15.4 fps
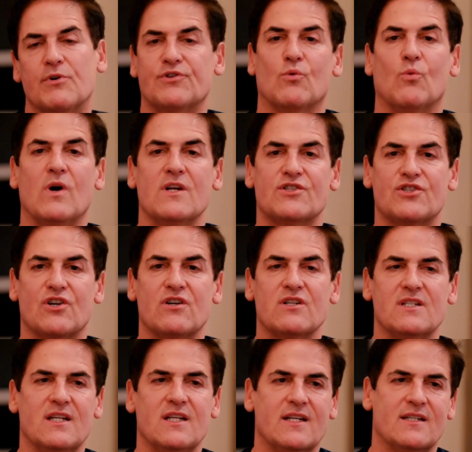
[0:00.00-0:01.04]
the one
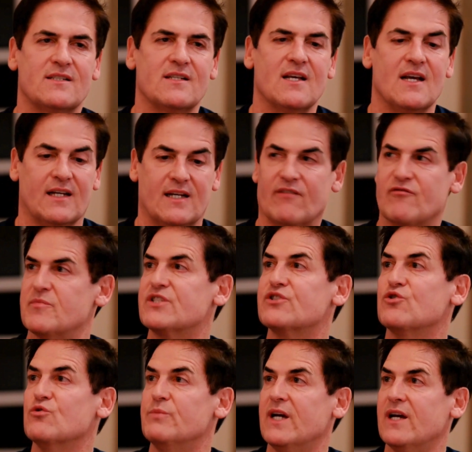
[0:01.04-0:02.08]
certainty is government's
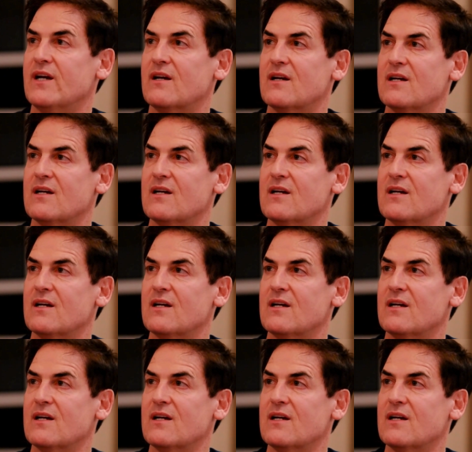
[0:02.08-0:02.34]
too big,